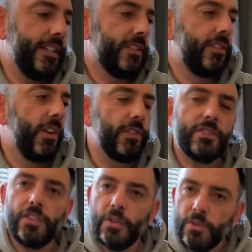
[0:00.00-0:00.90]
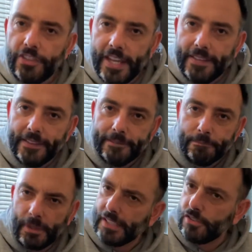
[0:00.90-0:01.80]
not too thin,
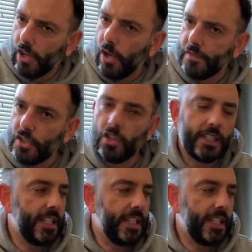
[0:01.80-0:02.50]
but it's not over chunky.